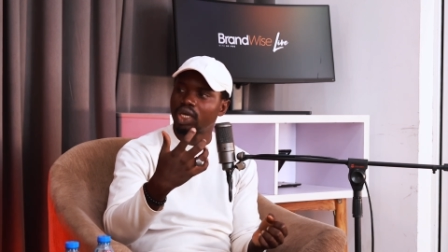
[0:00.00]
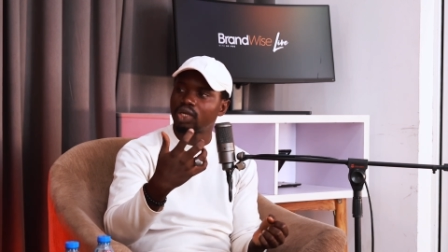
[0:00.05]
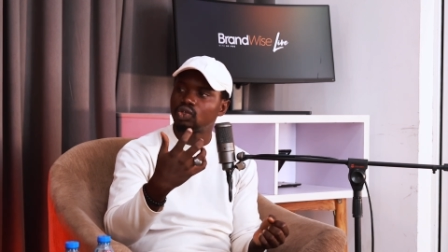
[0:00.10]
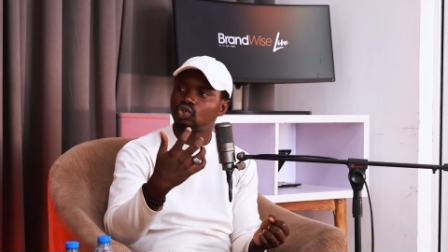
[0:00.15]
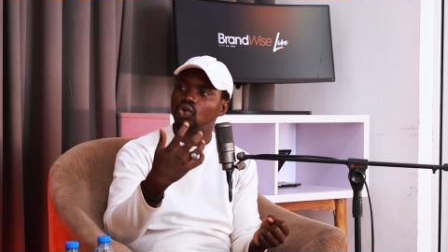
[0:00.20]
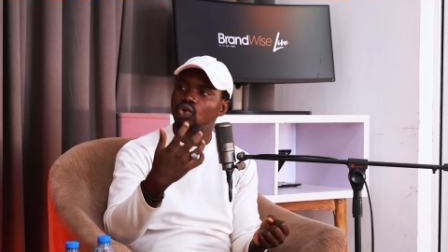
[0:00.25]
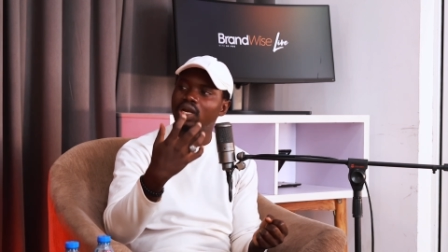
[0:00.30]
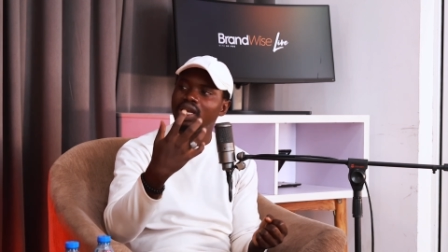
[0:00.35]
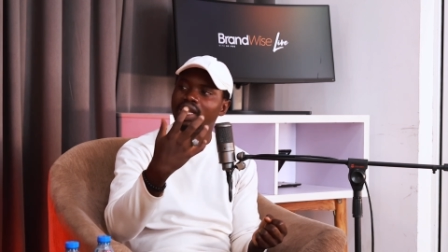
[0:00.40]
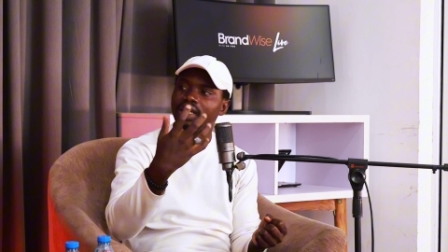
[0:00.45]

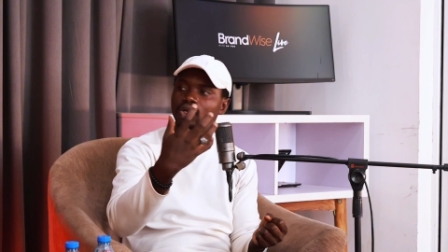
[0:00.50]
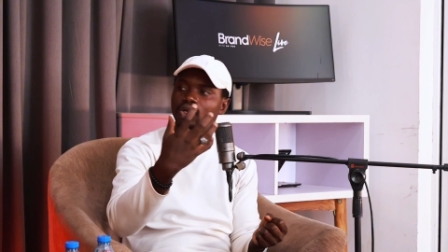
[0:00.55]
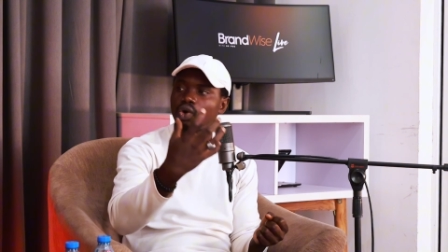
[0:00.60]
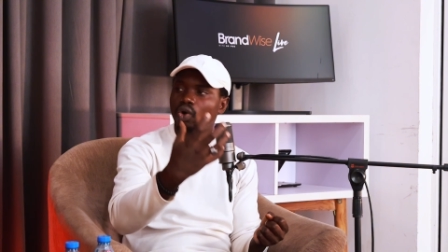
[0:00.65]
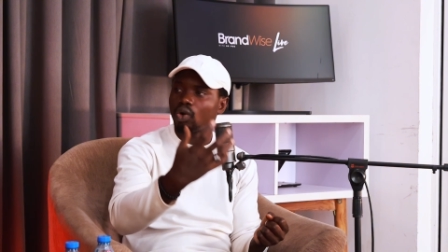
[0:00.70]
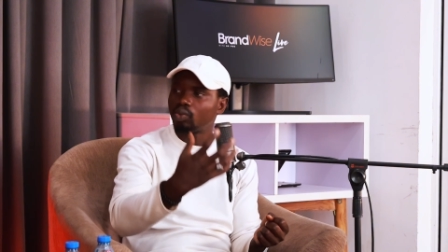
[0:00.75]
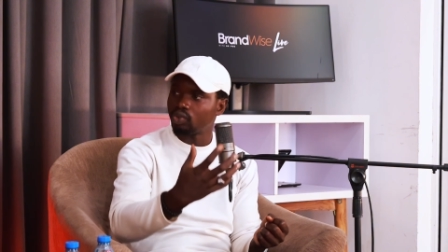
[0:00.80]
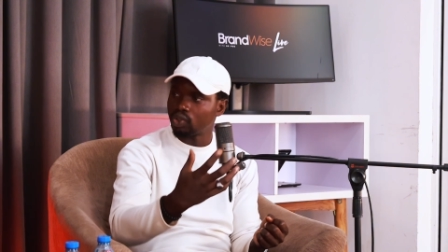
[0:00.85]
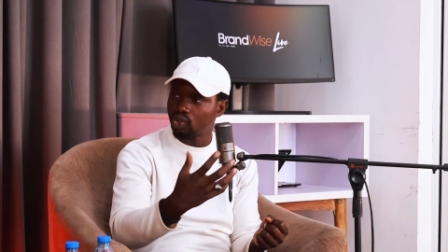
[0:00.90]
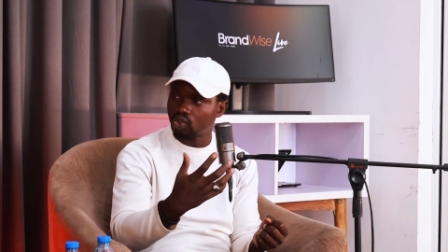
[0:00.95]
to link
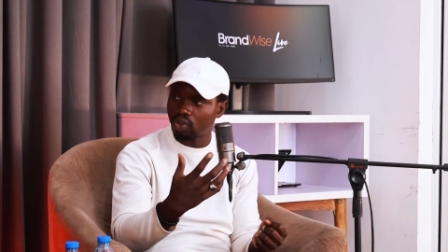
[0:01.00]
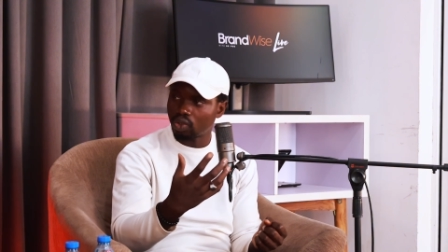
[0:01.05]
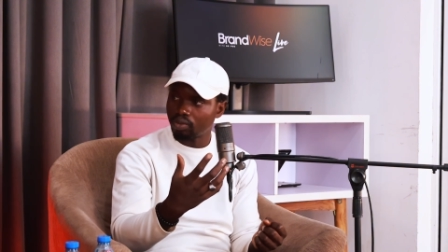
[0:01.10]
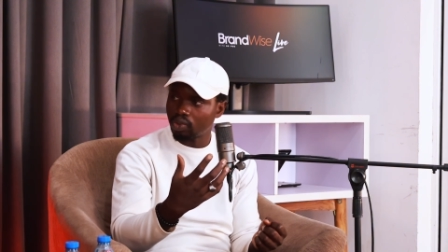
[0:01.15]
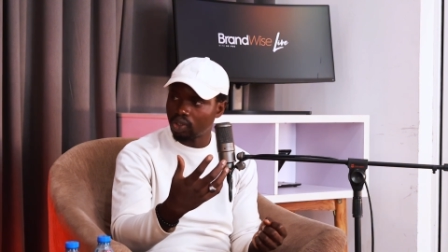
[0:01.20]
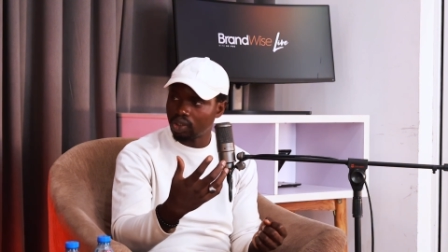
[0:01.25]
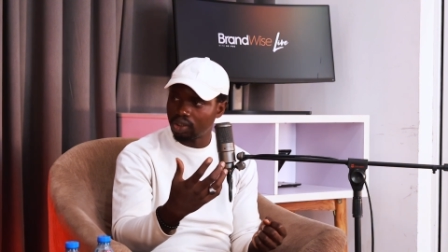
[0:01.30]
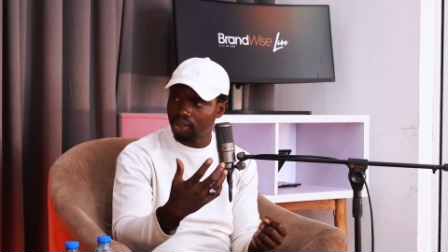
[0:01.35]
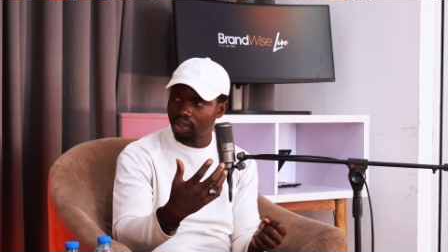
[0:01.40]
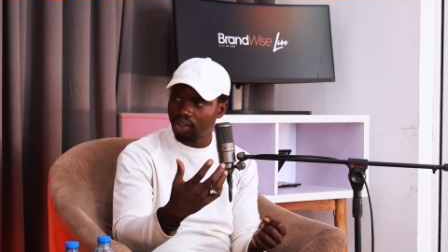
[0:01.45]
up with
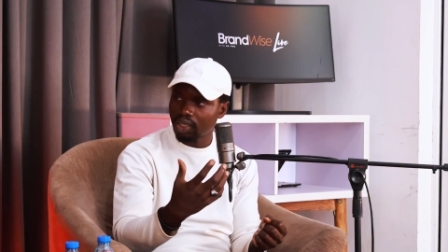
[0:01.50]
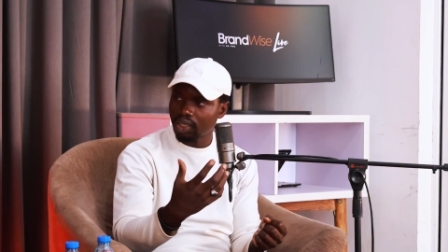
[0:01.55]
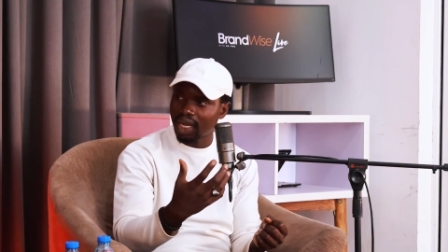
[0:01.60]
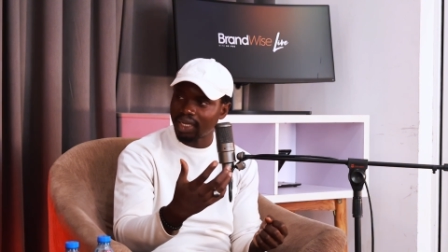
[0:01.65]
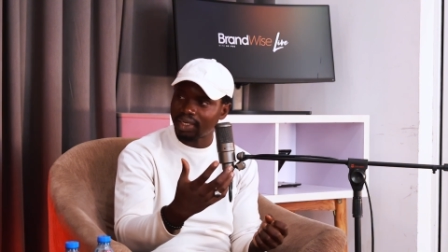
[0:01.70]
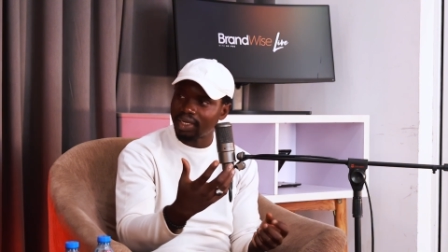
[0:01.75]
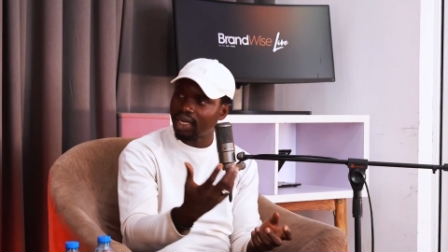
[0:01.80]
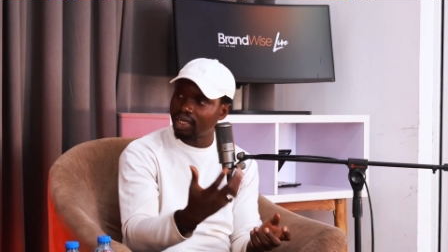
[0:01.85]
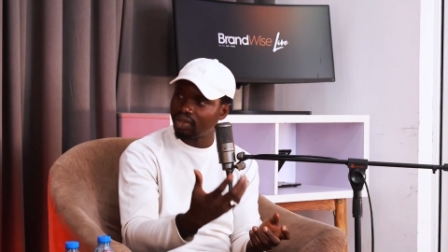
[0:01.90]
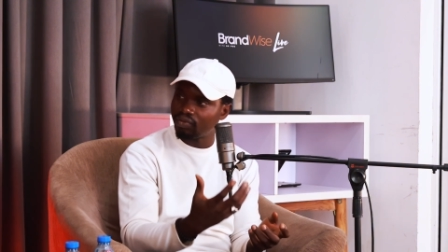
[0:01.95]
somebody
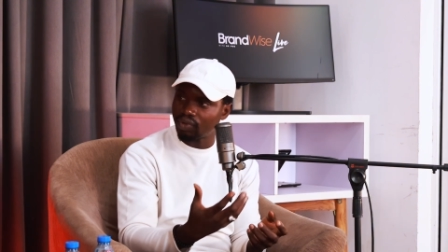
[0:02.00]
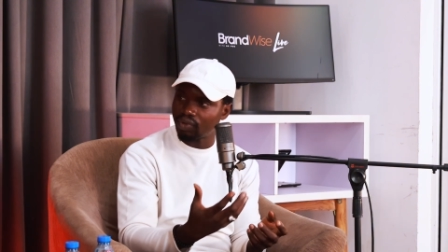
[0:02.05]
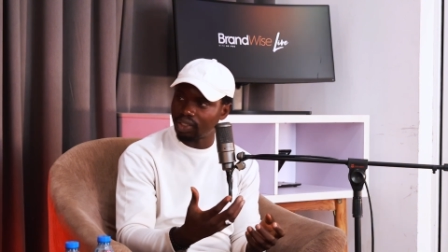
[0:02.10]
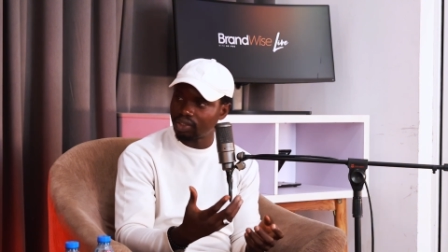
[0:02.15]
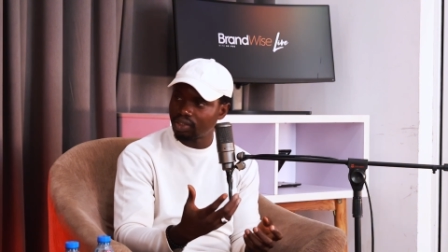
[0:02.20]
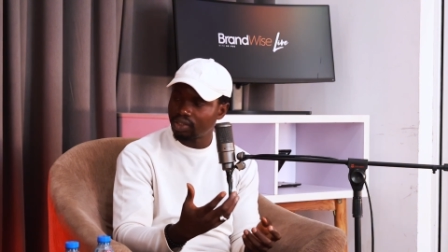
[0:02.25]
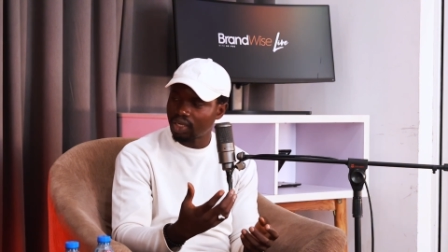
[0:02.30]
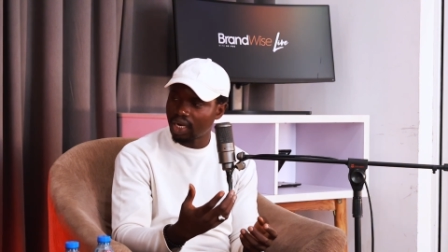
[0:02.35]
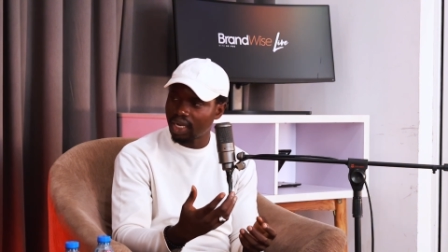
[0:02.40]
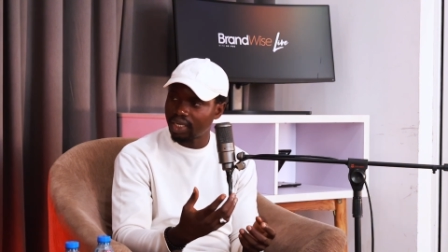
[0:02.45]
at that
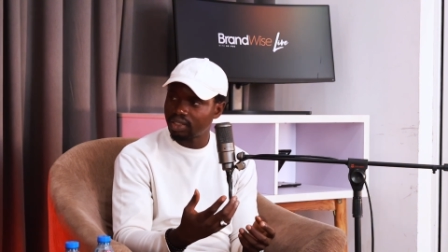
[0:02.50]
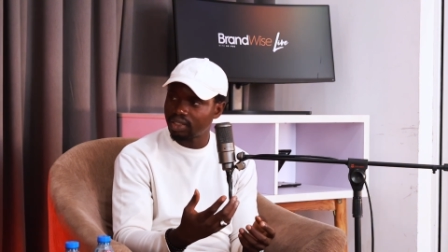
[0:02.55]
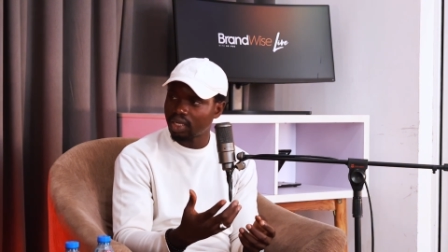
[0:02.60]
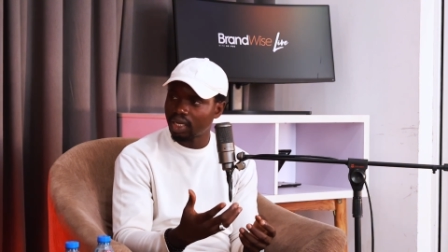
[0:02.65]
event, right?